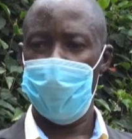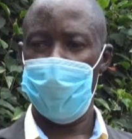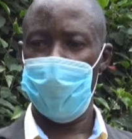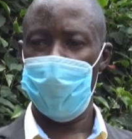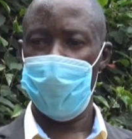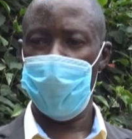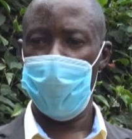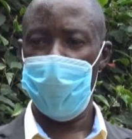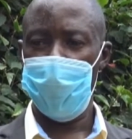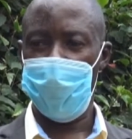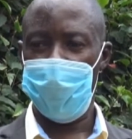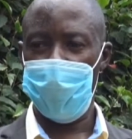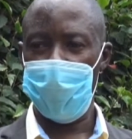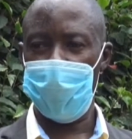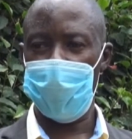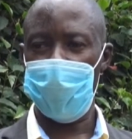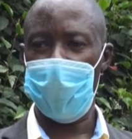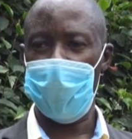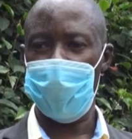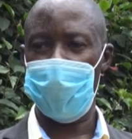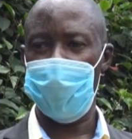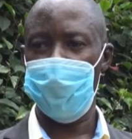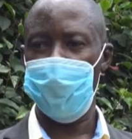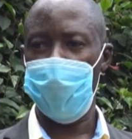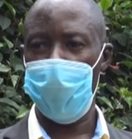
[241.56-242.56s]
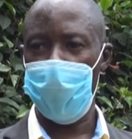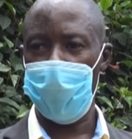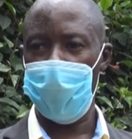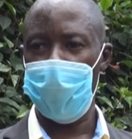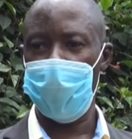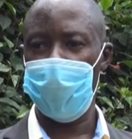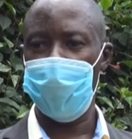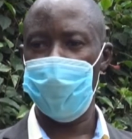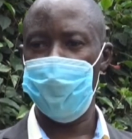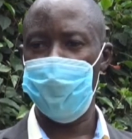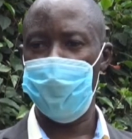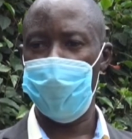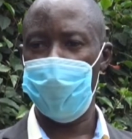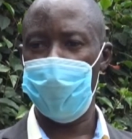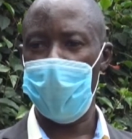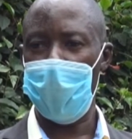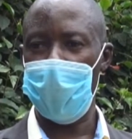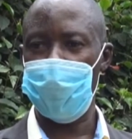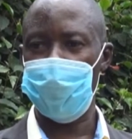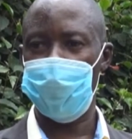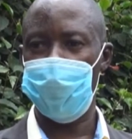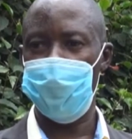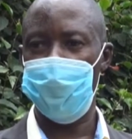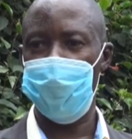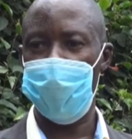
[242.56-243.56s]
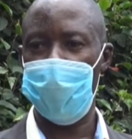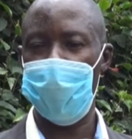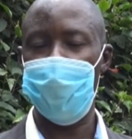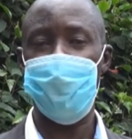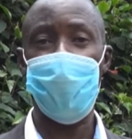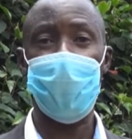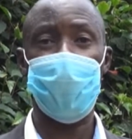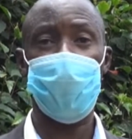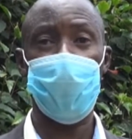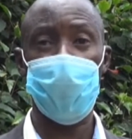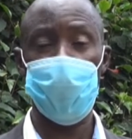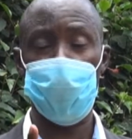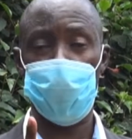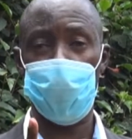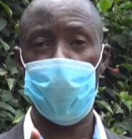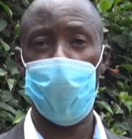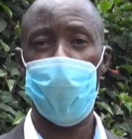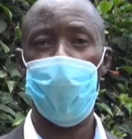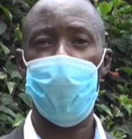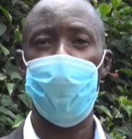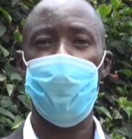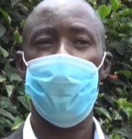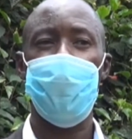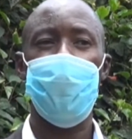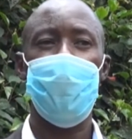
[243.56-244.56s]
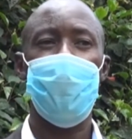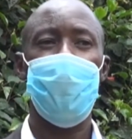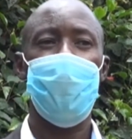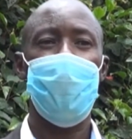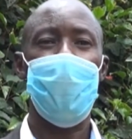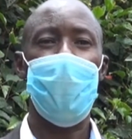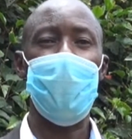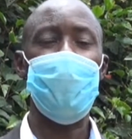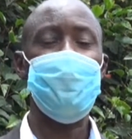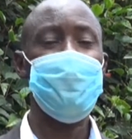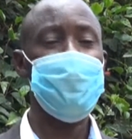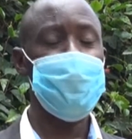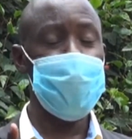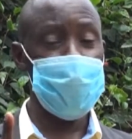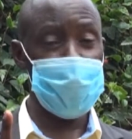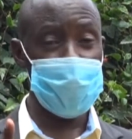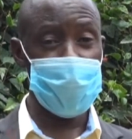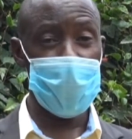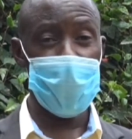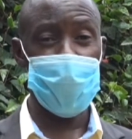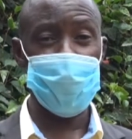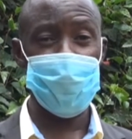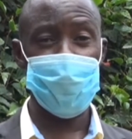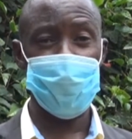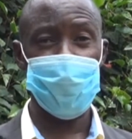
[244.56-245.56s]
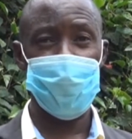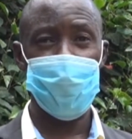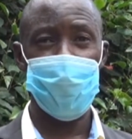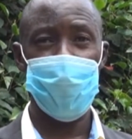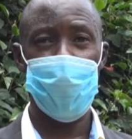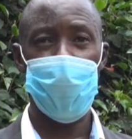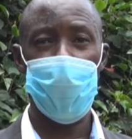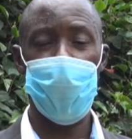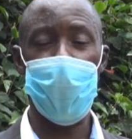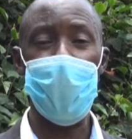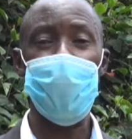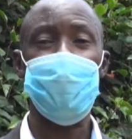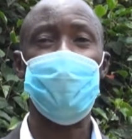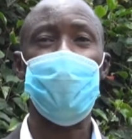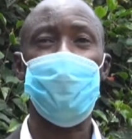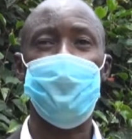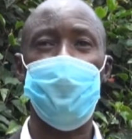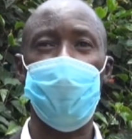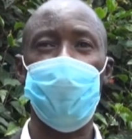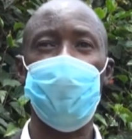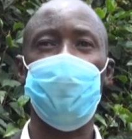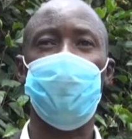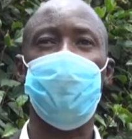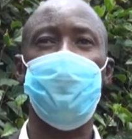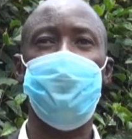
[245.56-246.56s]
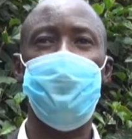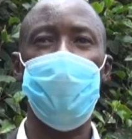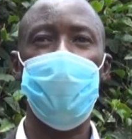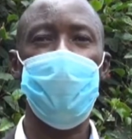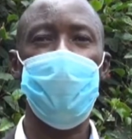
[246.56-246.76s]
we feel that the boarding has to be there. But also, as teachers, we are supposed to be